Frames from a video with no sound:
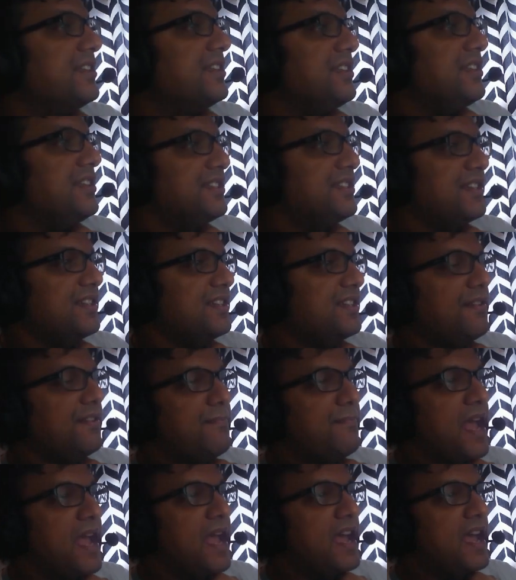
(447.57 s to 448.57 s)
this
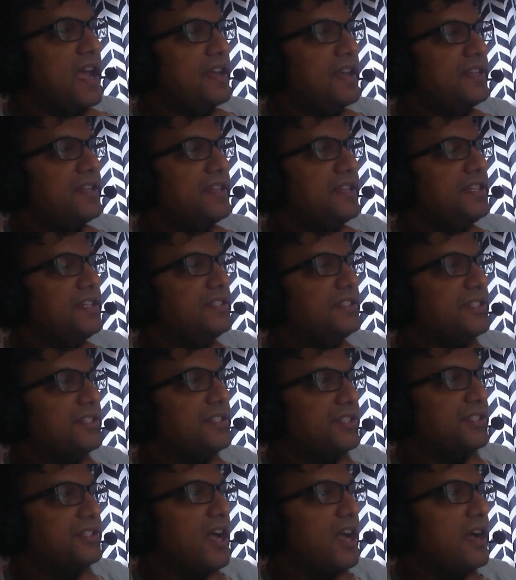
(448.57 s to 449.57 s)
man in the
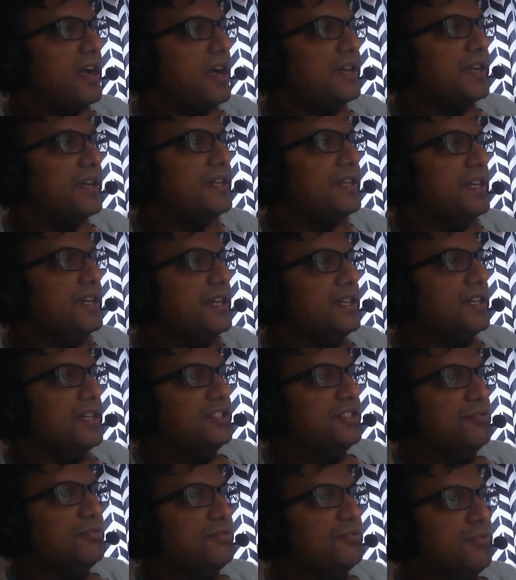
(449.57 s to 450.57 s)
sky
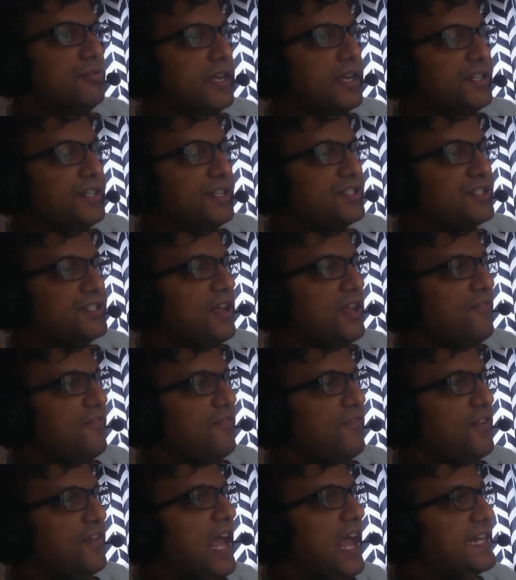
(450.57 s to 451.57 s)
who is
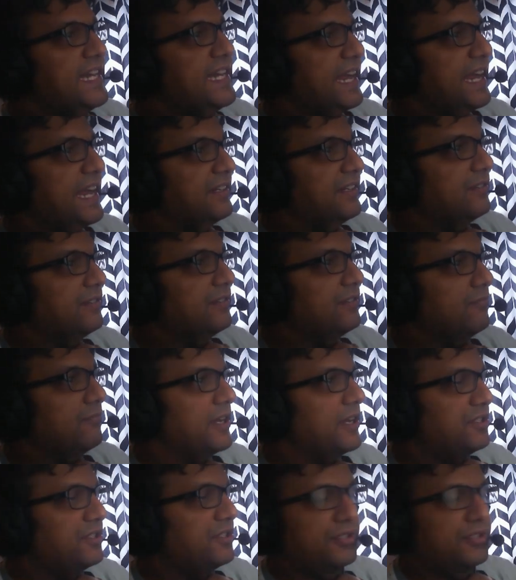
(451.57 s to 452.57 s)
flying,
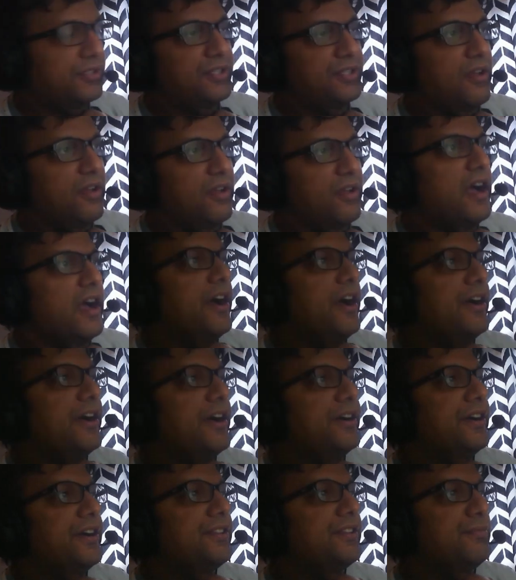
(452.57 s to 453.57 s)
right?
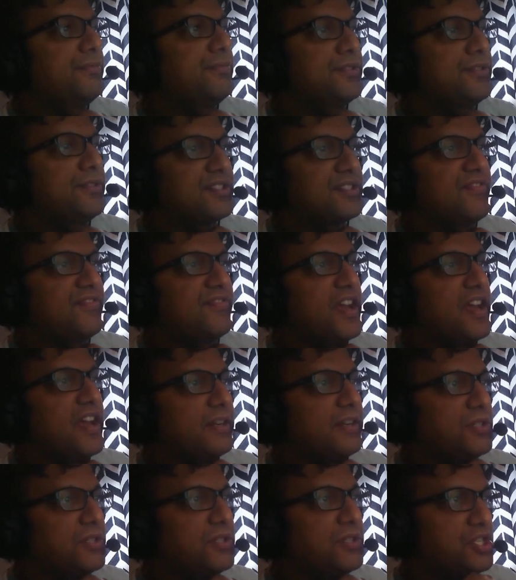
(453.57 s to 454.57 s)
Through this
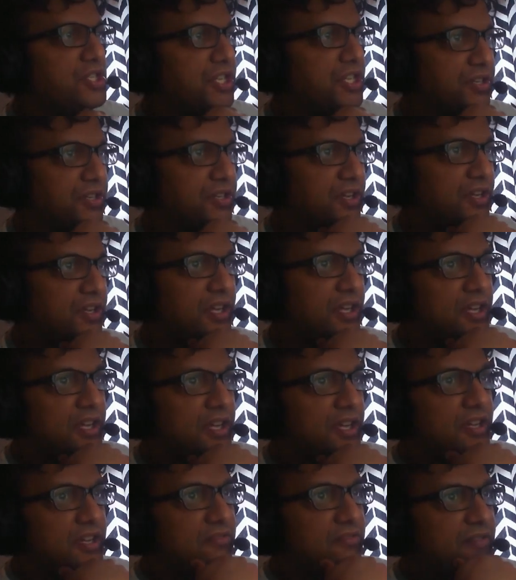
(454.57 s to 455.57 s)
flying machine,
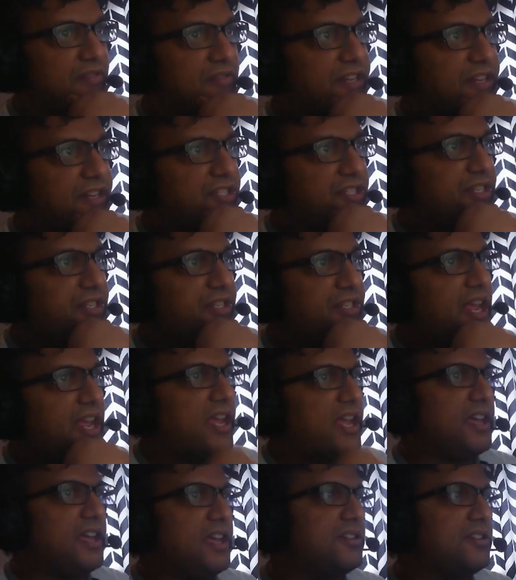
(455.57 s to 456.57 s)
right?
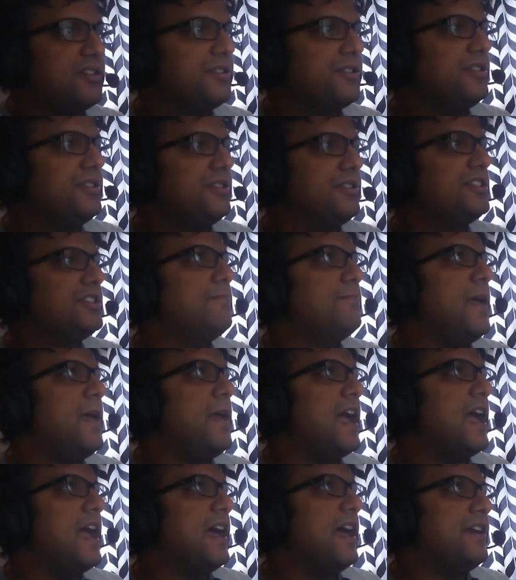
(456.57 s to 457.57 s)
And this
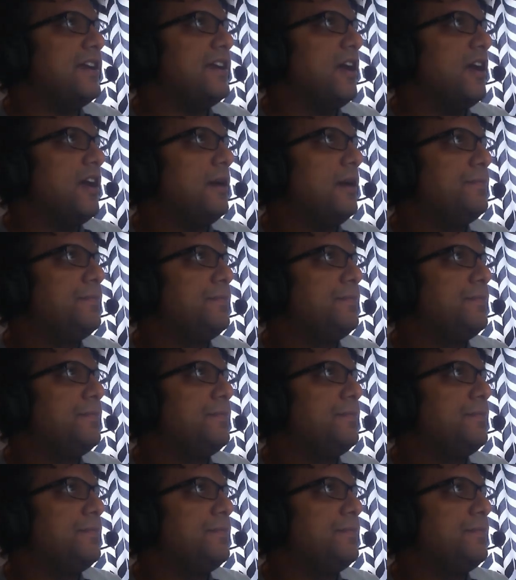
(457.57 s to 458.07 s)
man up